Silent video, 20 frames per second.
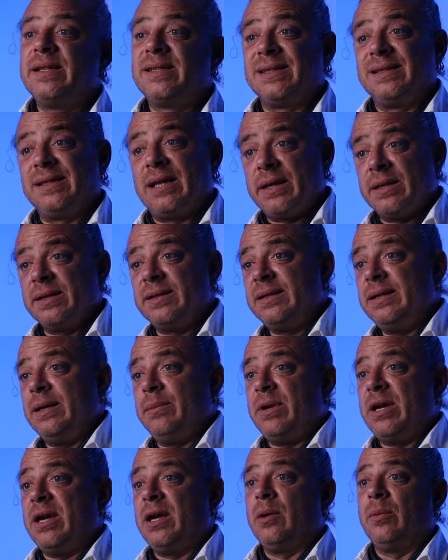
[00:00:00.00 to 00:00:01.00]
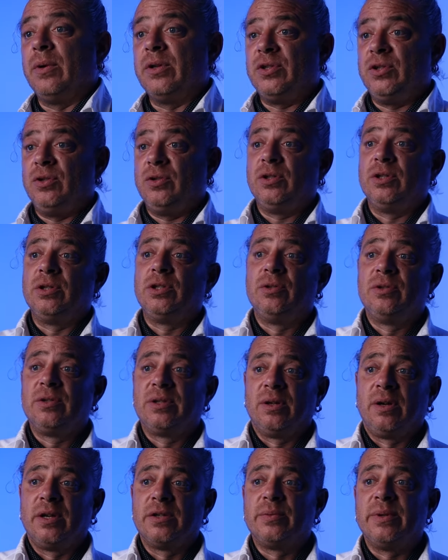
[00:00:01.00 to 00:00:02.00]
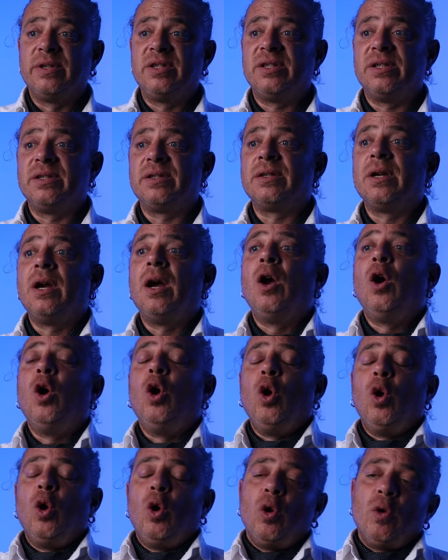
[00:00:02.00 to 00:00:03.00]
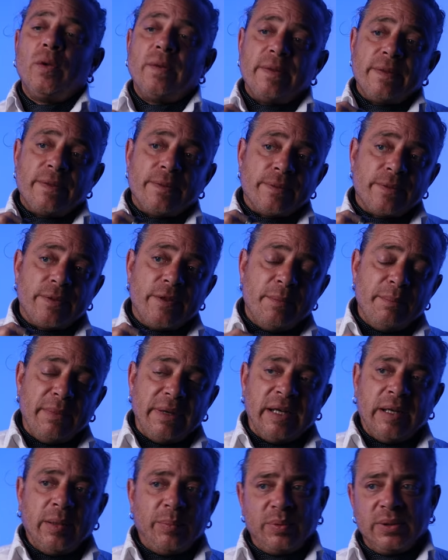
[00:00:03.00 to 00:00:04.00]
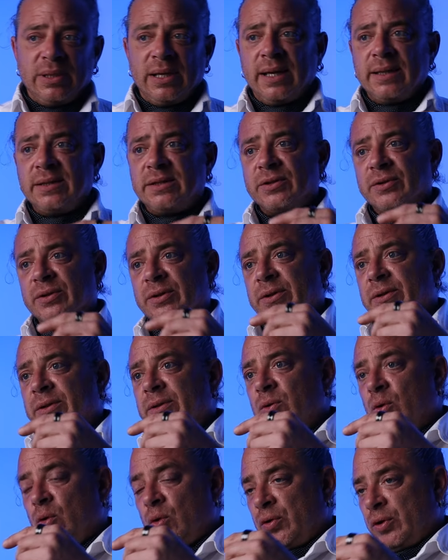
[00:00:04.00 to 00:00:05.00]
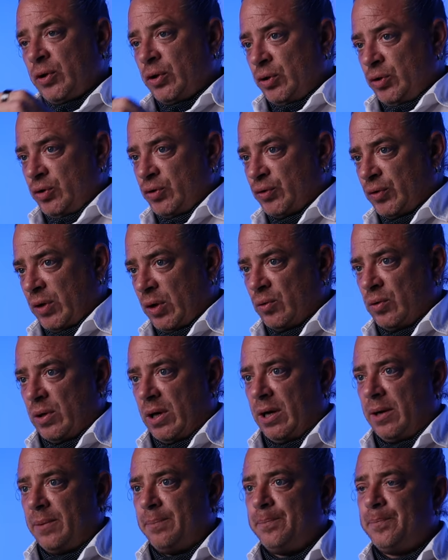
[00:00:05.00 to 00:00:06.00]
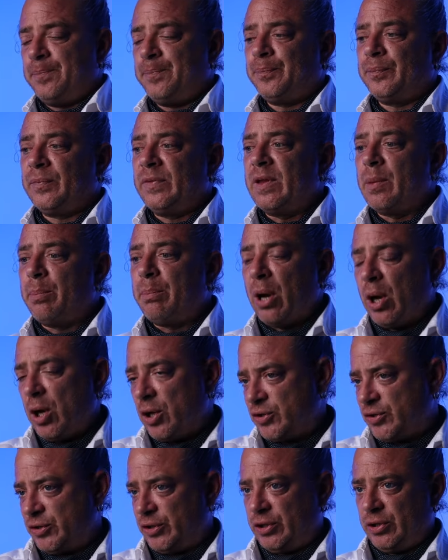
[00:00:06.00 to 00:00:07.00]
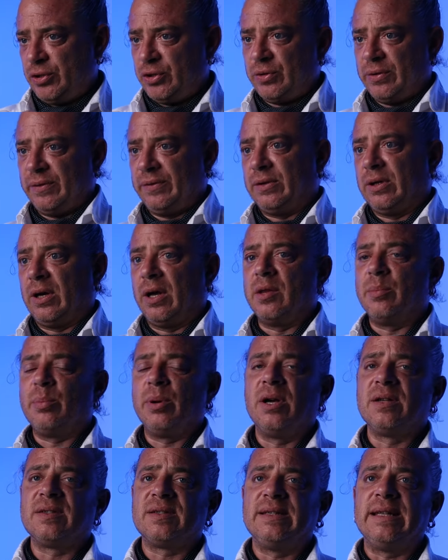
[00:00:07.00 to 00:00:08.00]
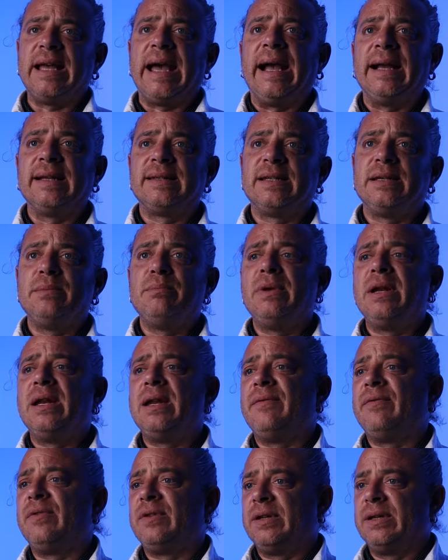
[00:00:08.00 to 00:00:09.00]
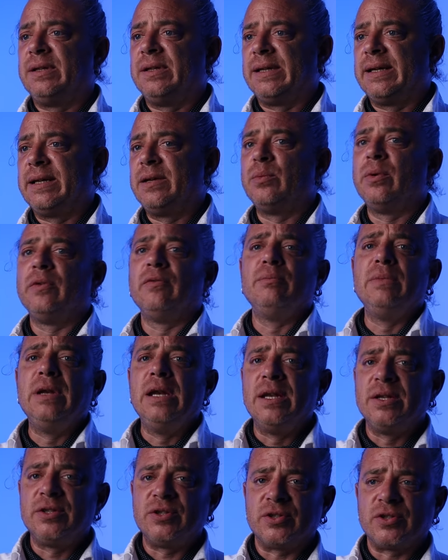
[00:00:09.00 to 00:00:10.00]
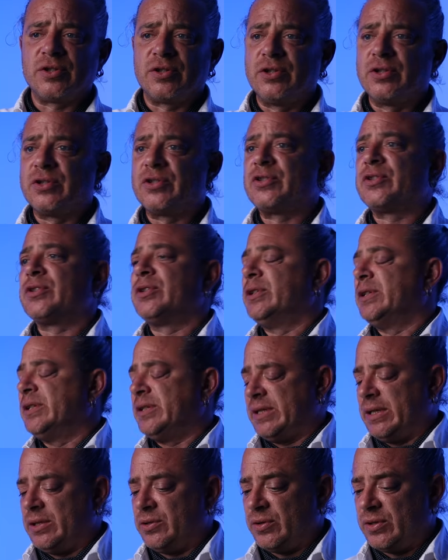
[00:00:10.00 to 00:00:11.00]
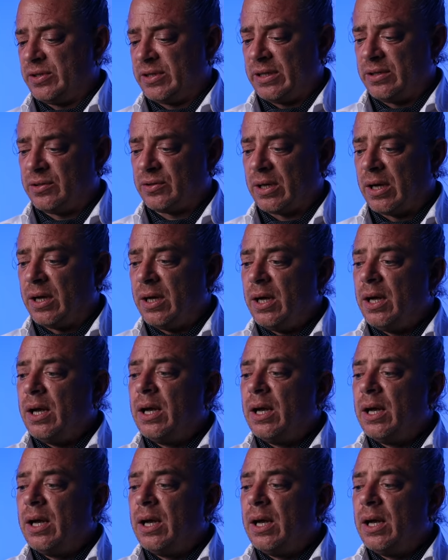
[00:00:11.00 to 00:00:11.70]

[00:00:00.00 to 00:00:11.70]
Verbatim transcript: There's another tip here which you can utilize, which is the manipulator and or the controller, the persecutor, if you like, the person acting malevolently with maliciousness, etc., etc